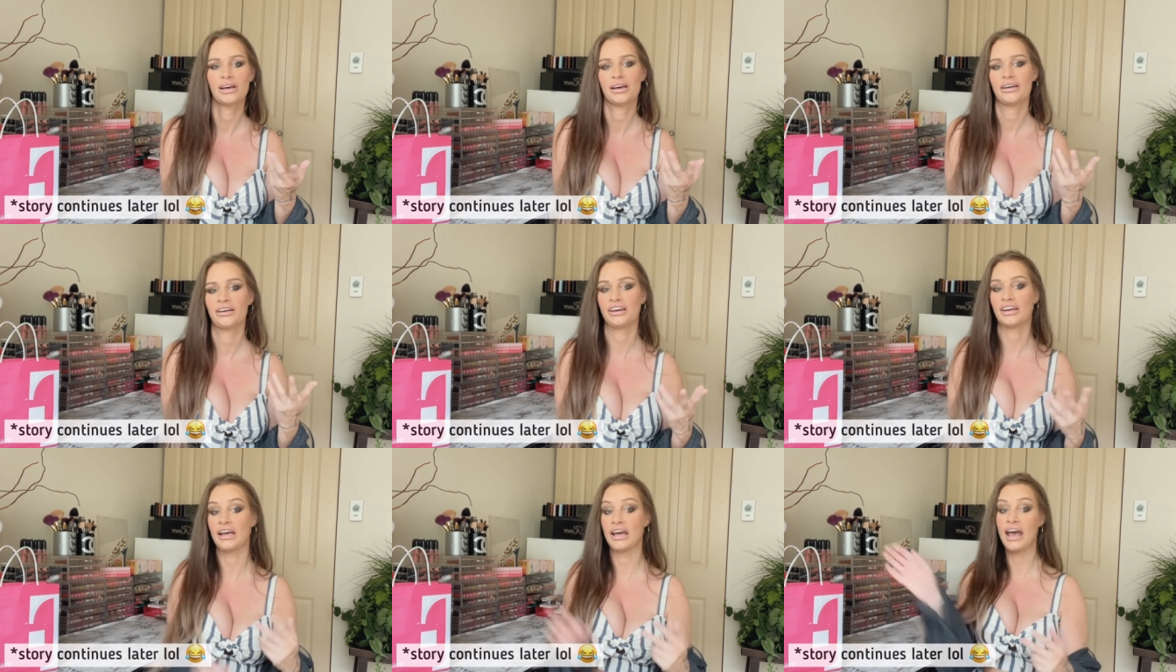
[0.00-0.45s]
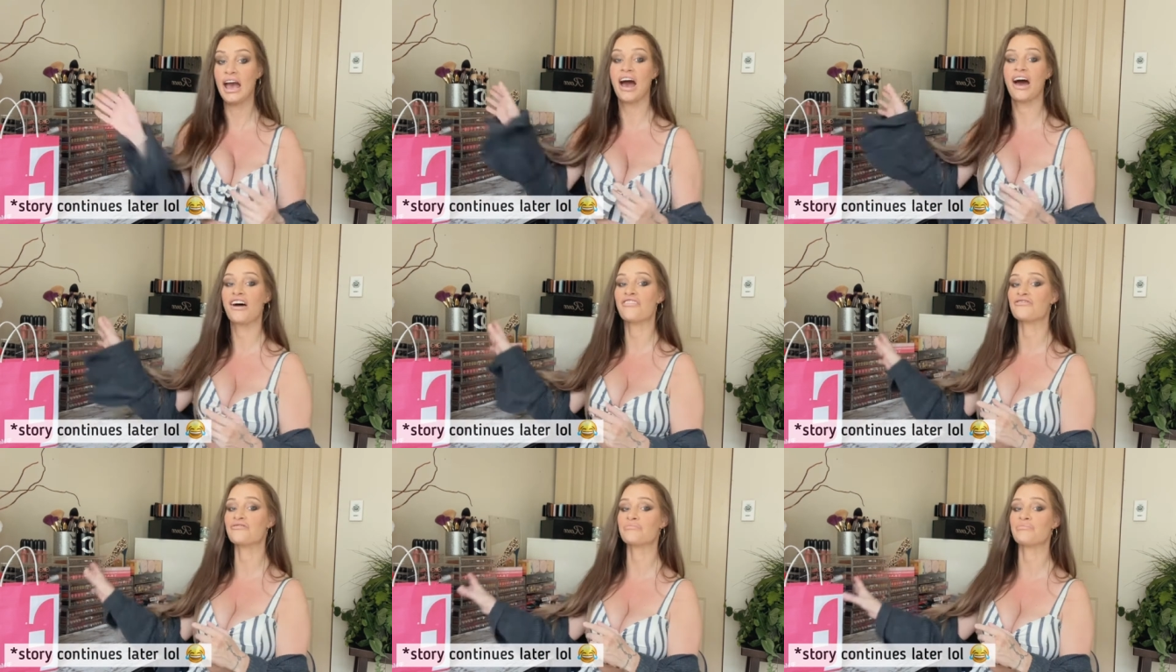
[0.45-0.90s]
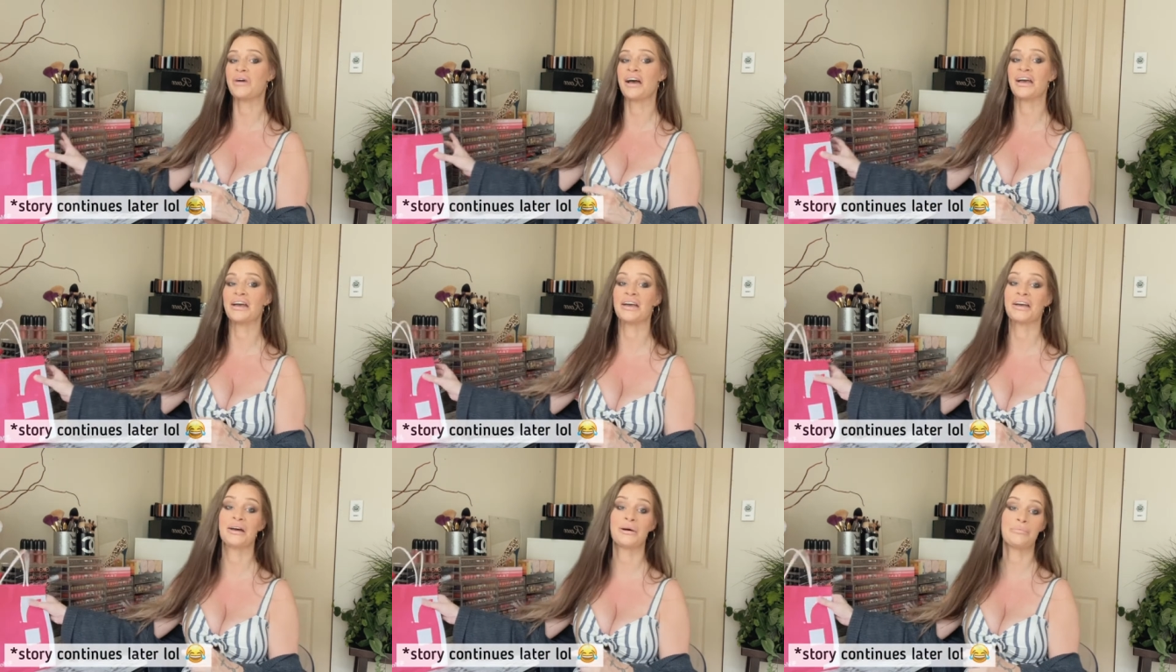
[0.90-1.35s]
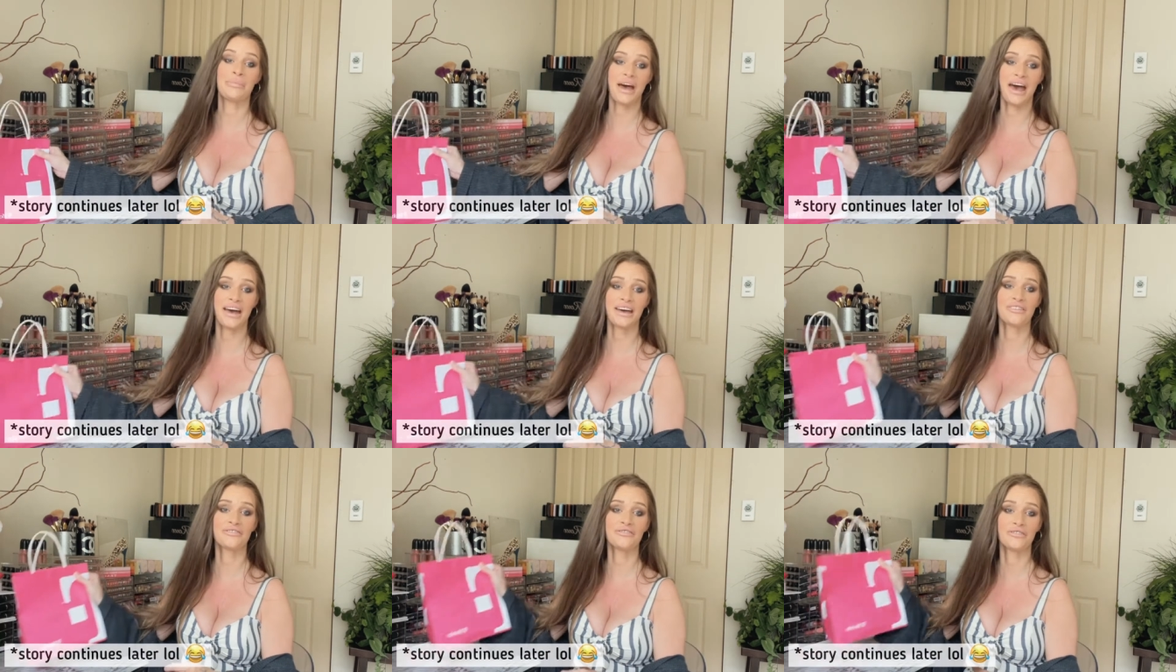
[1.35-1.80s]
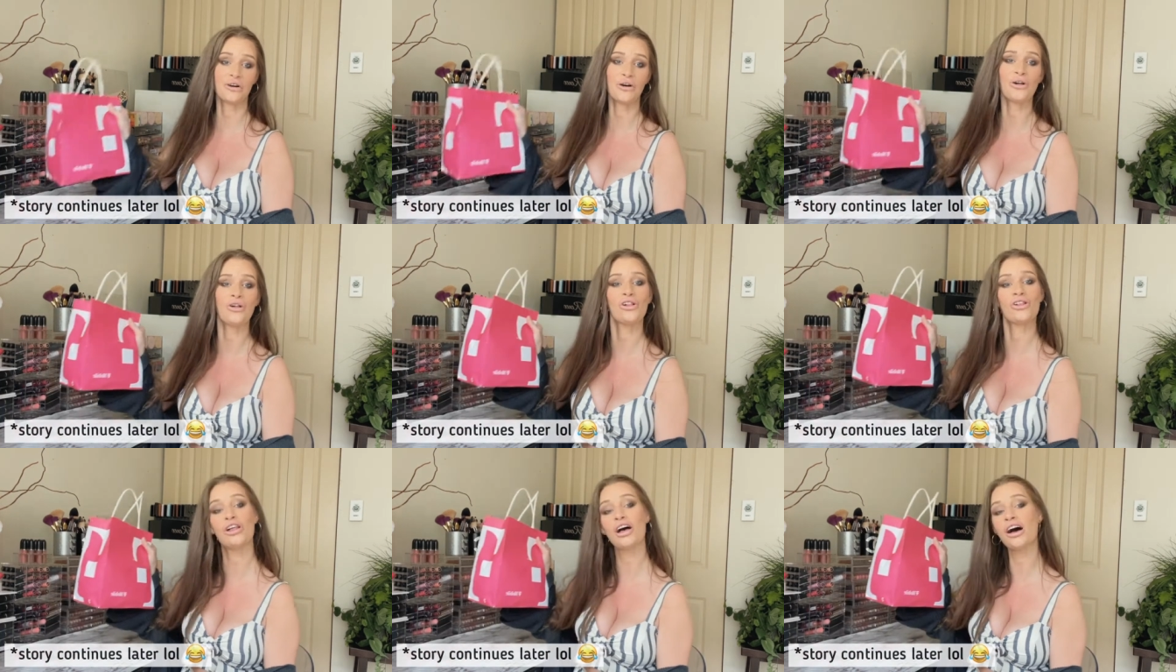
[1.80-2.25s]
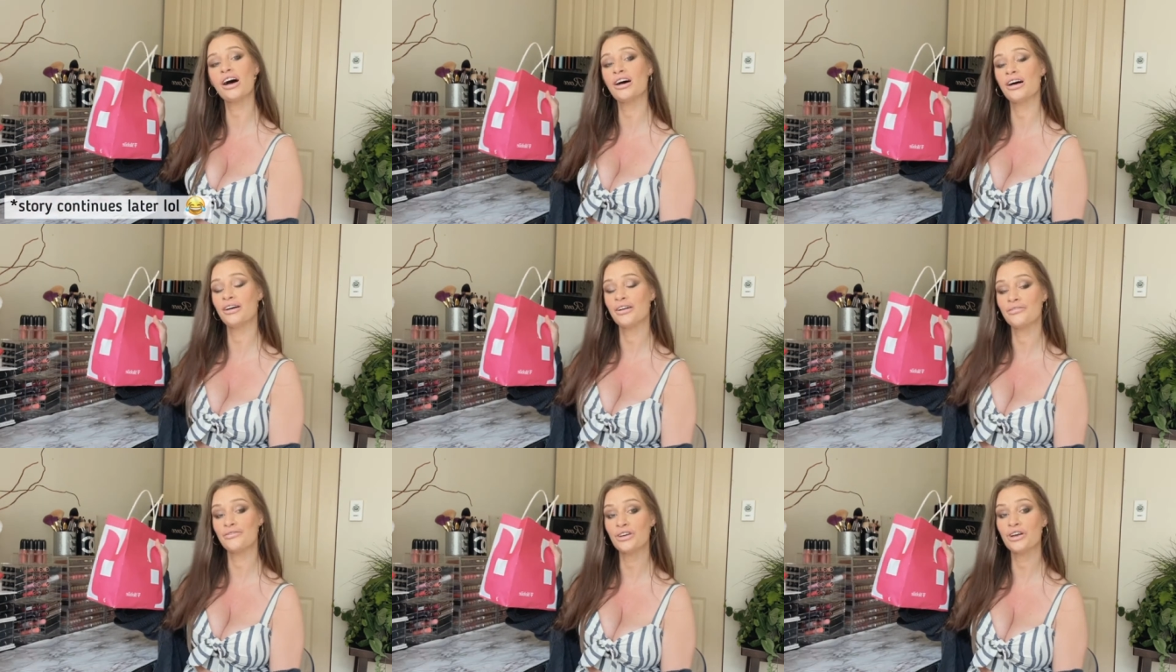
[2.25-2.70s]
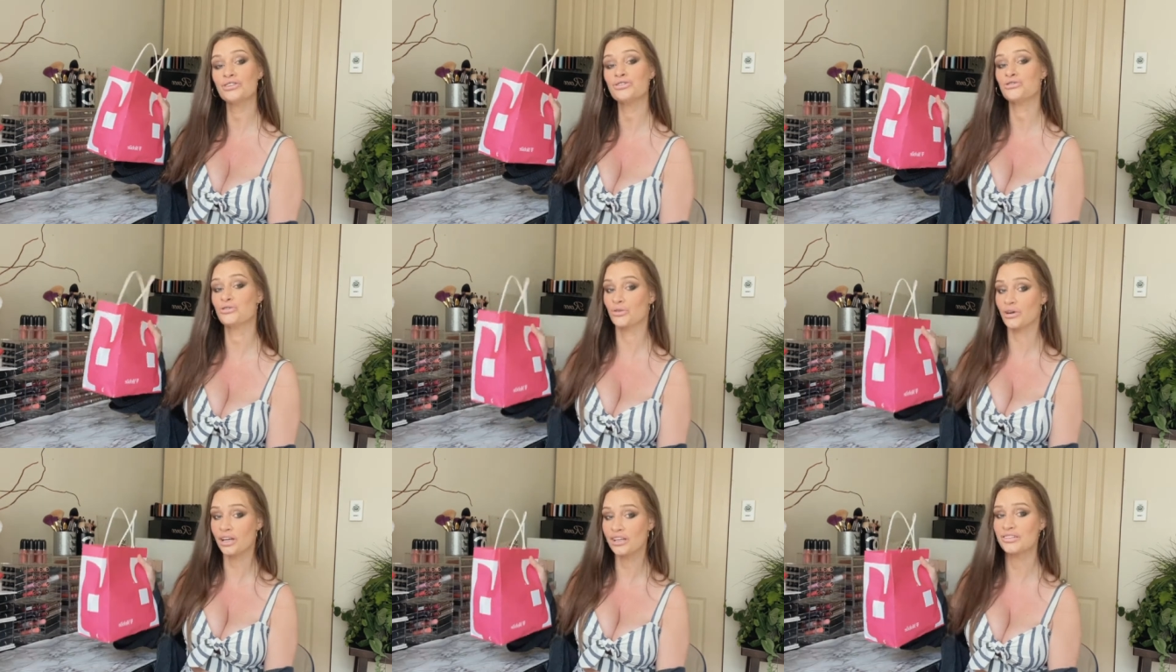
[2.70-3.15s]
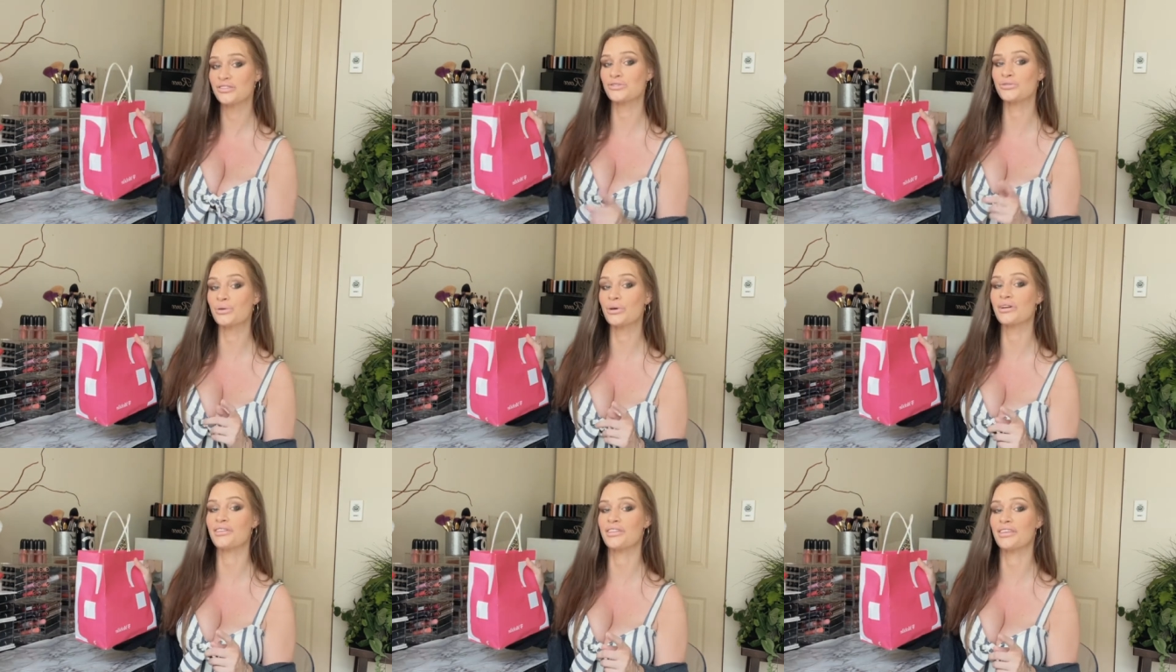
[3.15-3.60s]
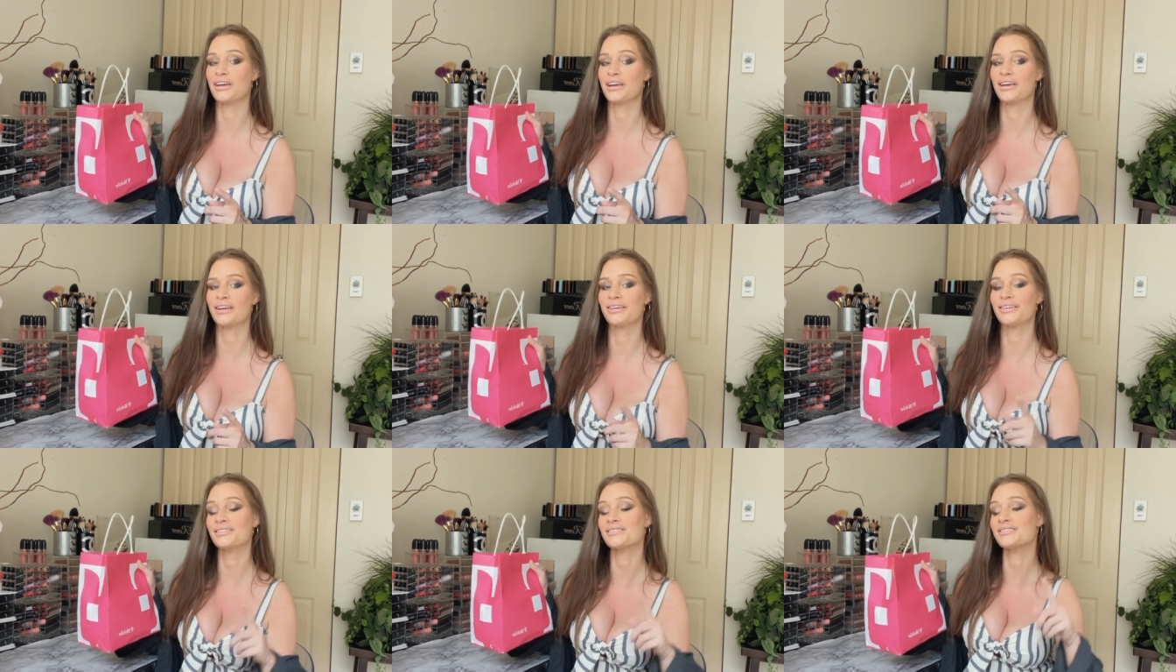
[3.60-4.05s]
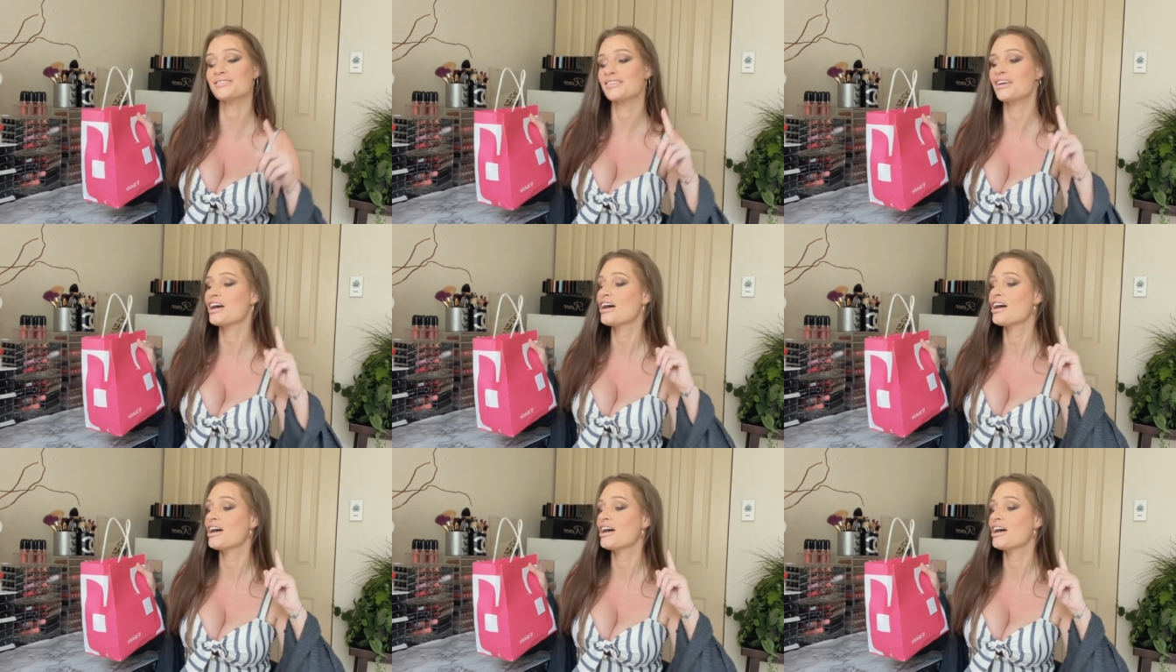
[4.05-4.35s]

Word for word: Like, I have my bag full of drugstore things